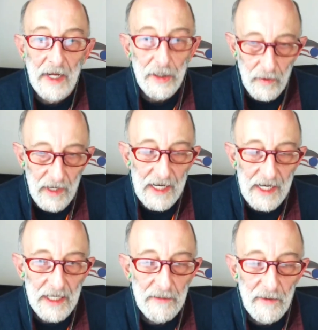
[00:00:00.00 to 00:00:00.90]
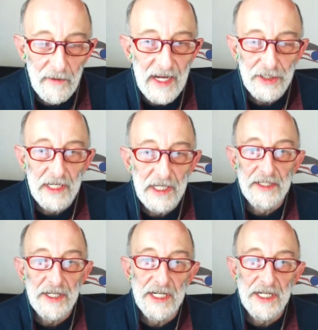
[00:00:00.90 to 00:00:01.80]
Correct. And we've actually even
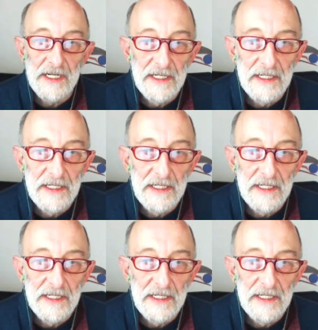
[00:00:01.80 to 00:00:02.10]
seen